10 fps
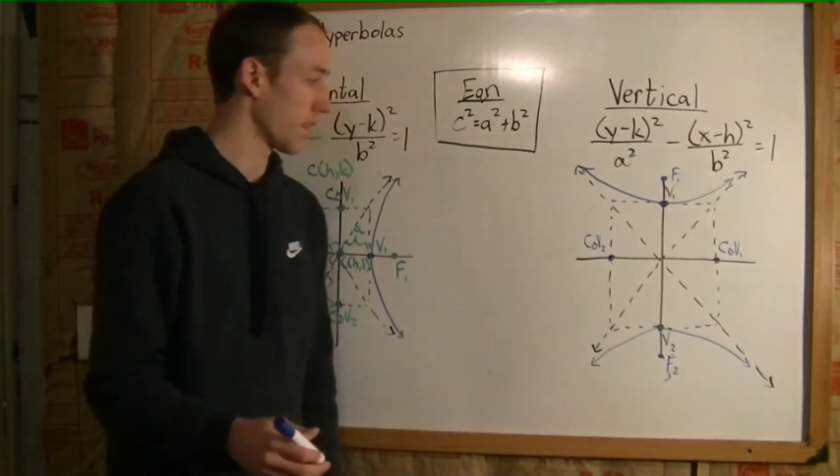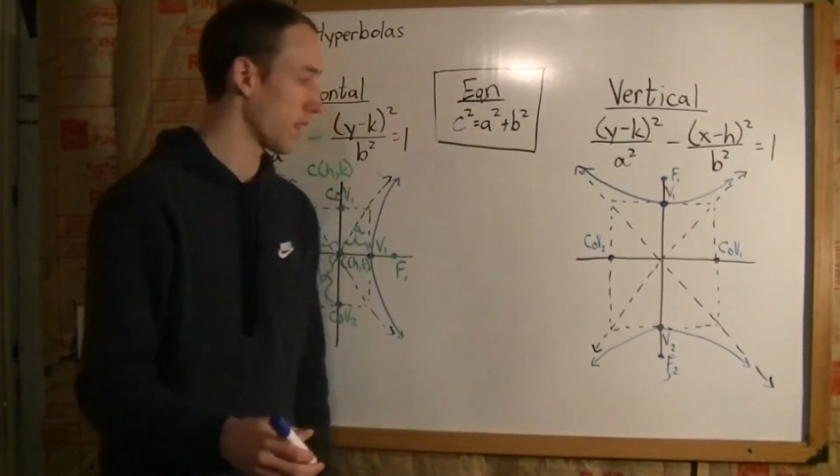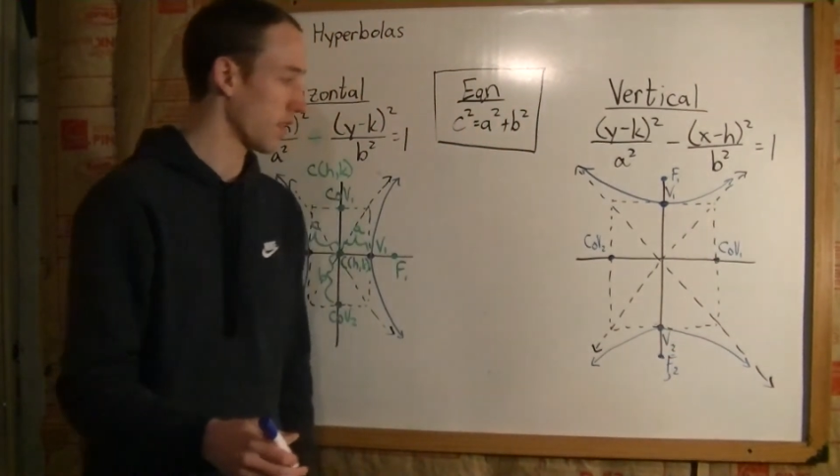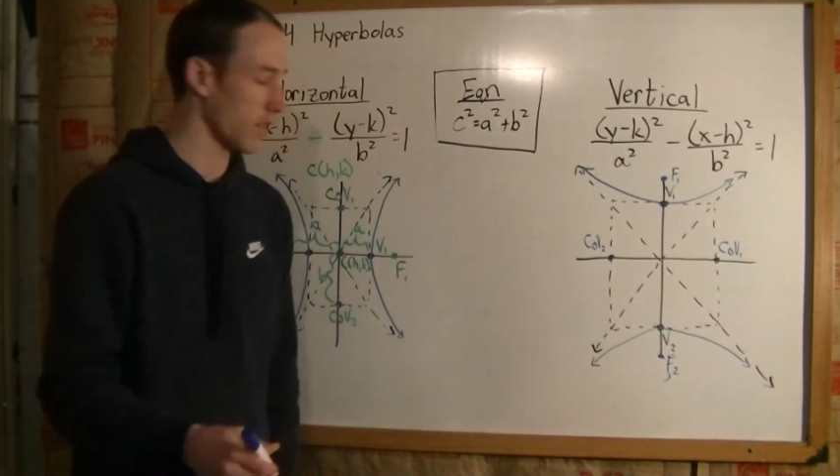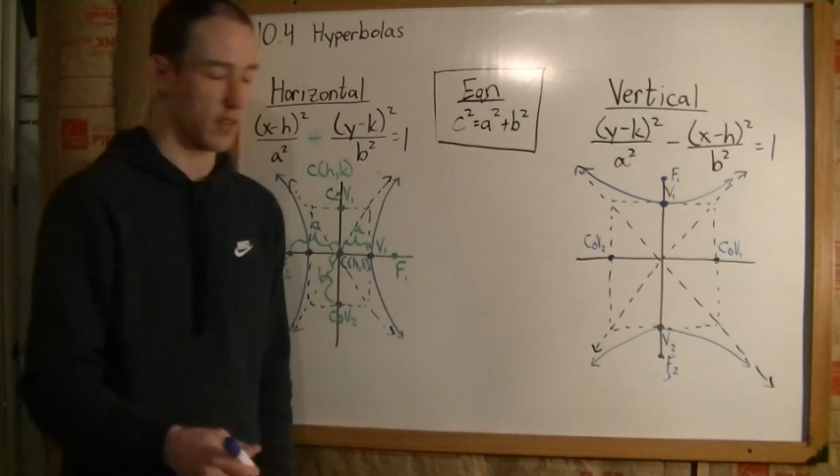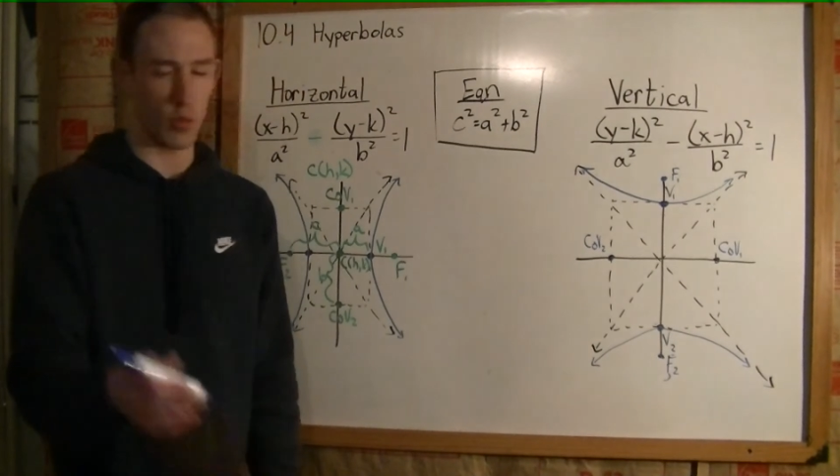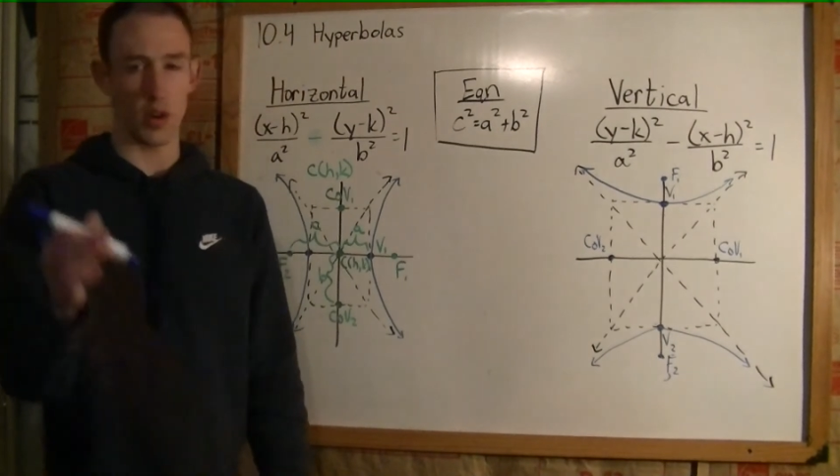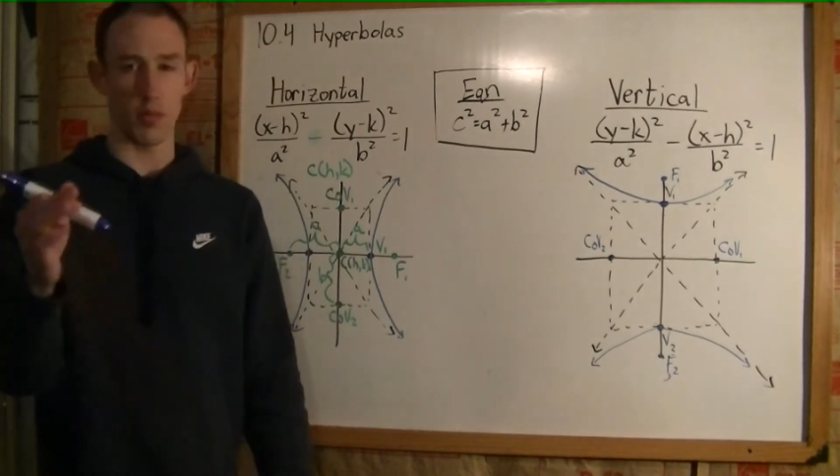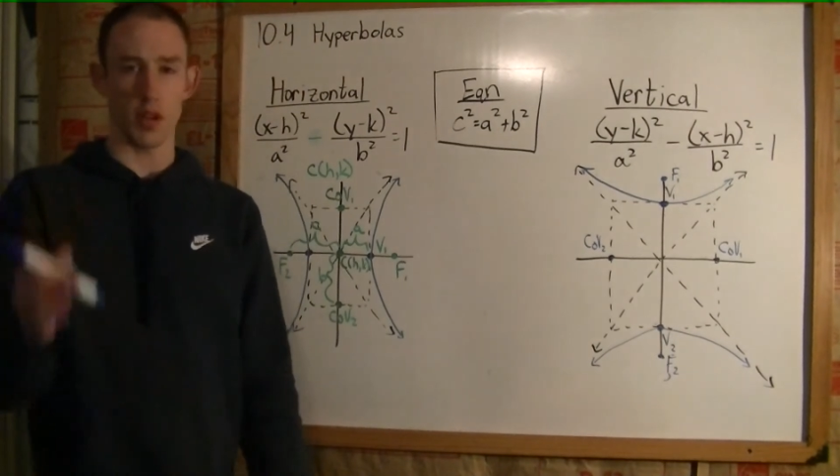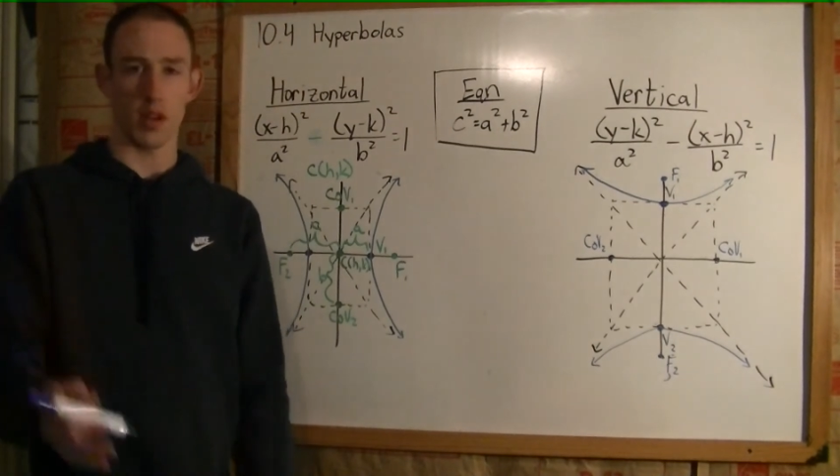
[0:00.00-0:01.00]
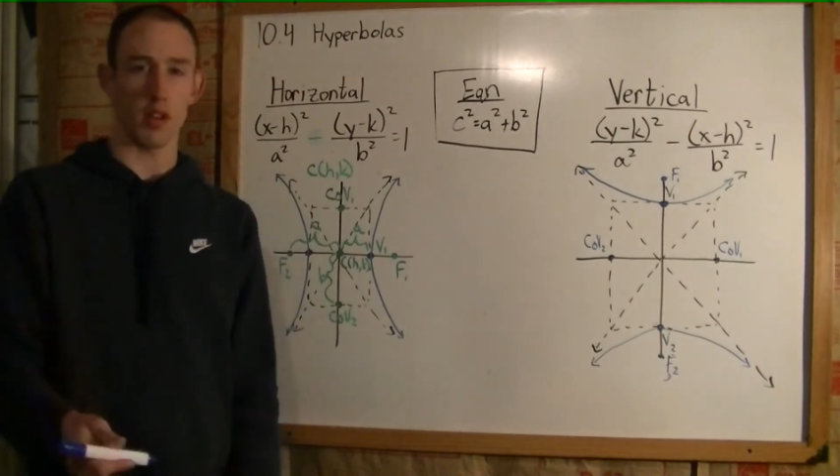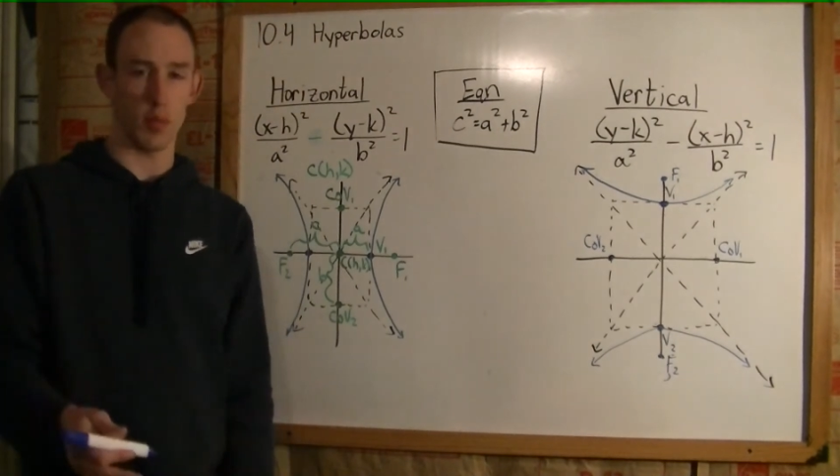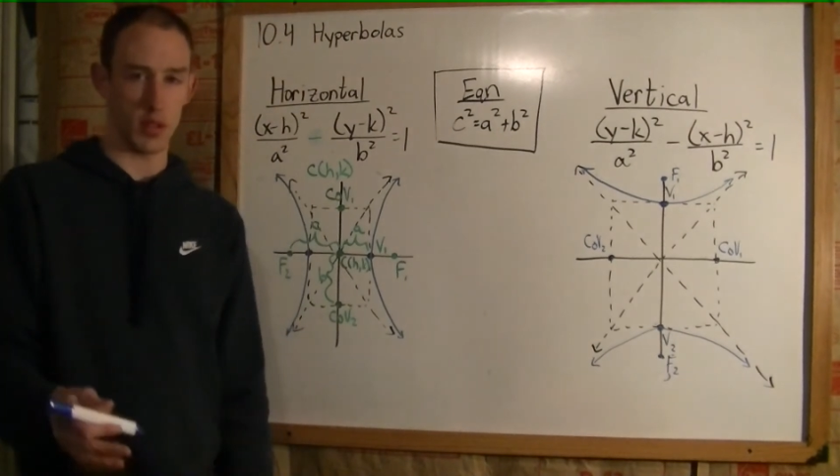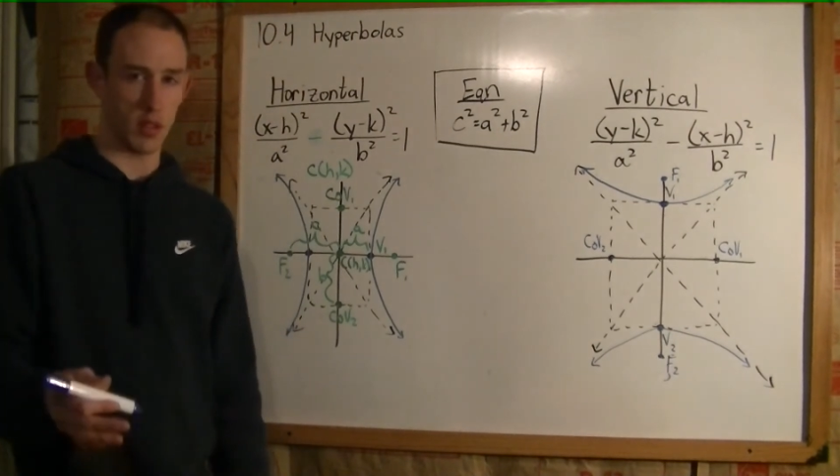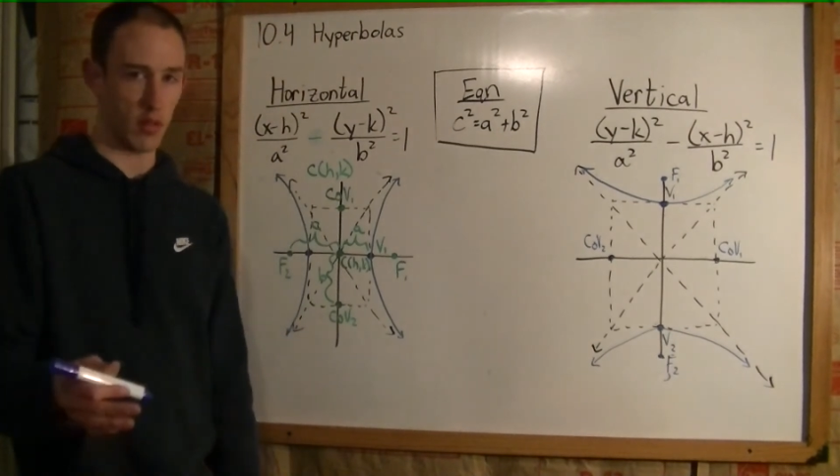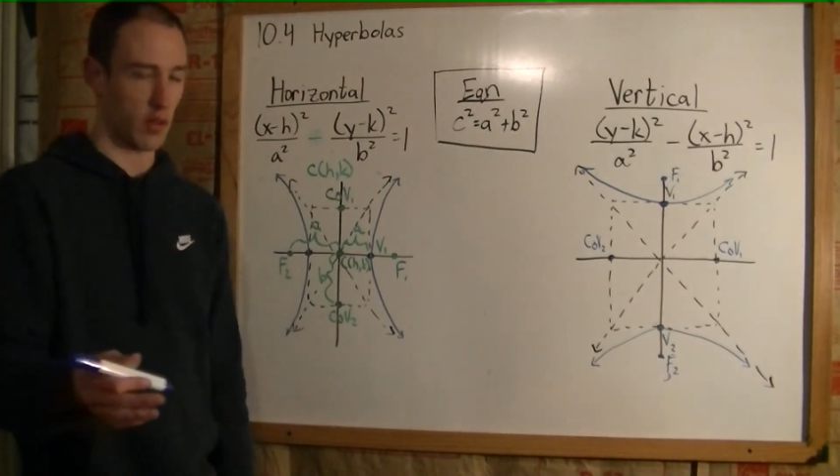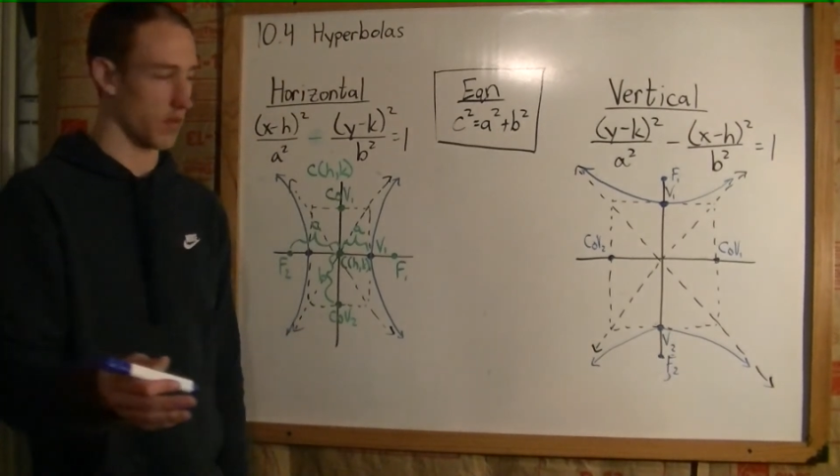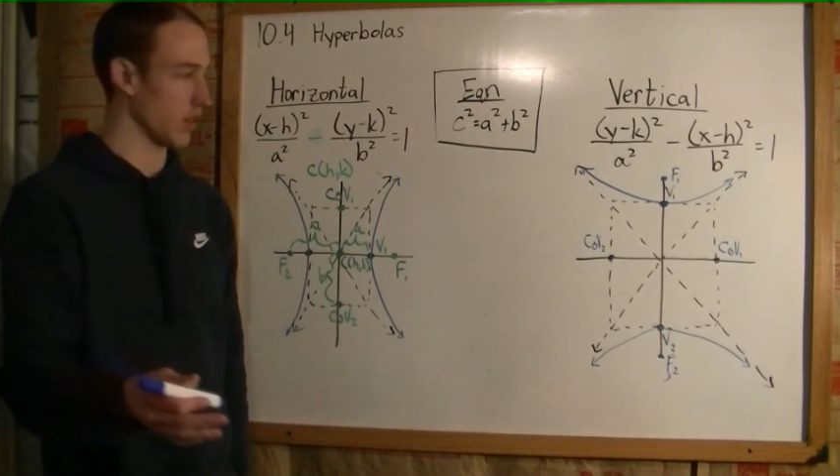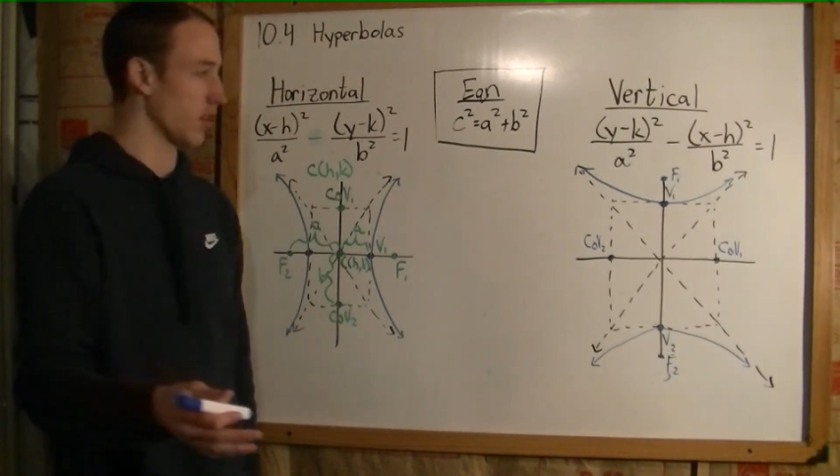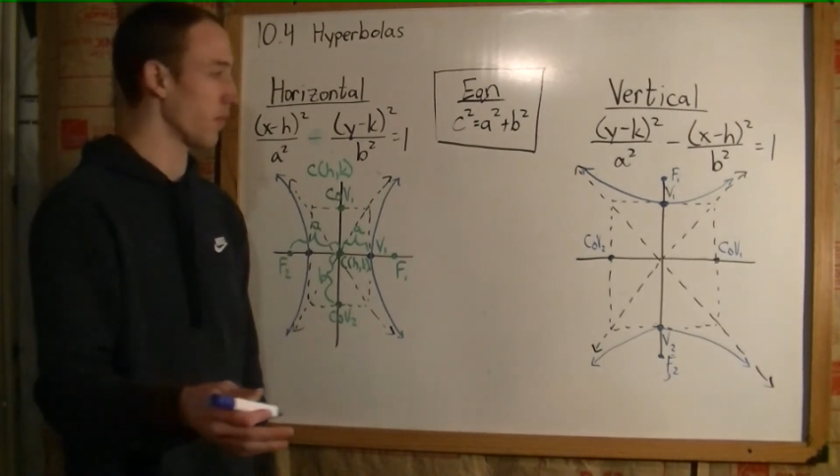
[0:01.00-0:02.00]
It's weird I'm talking to myself on a video.